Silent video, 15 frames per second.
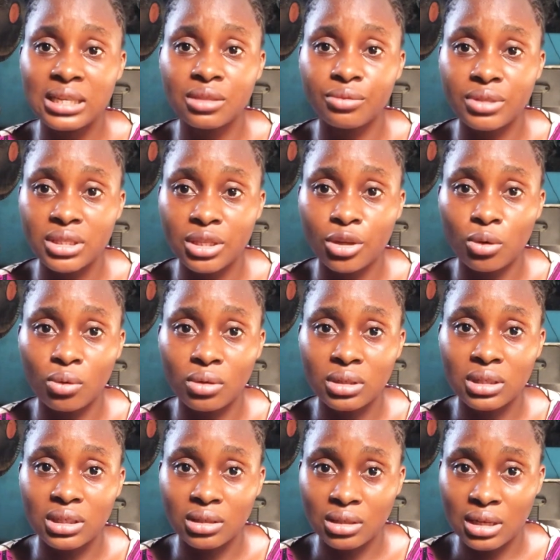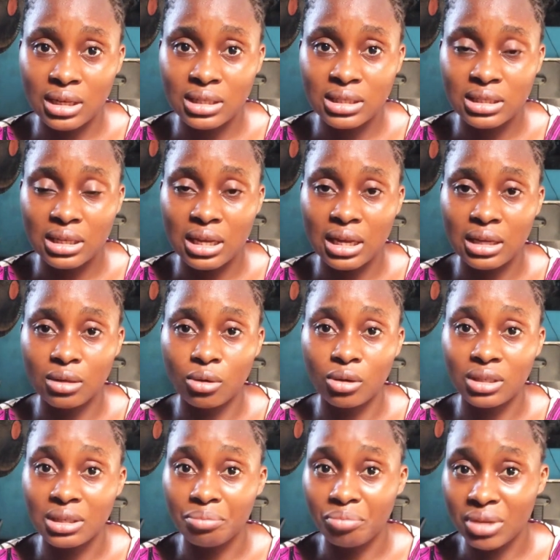the reason you're on the net,
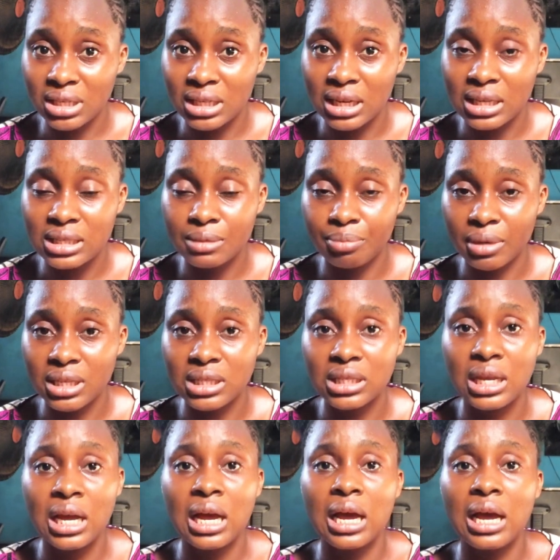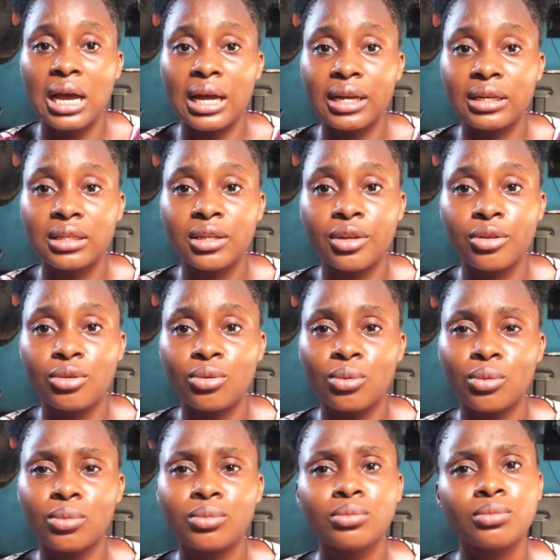on the media space, and
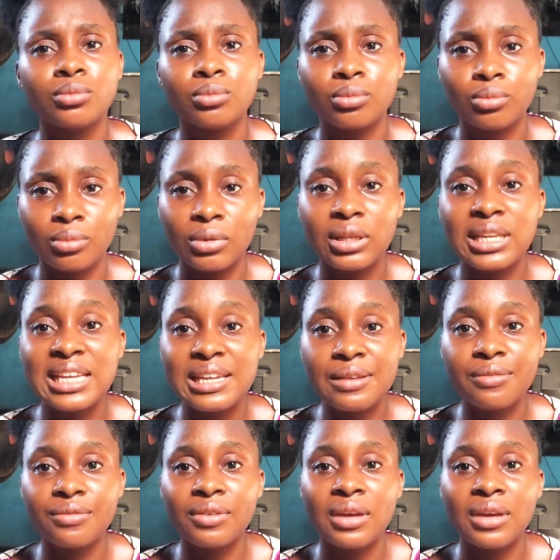live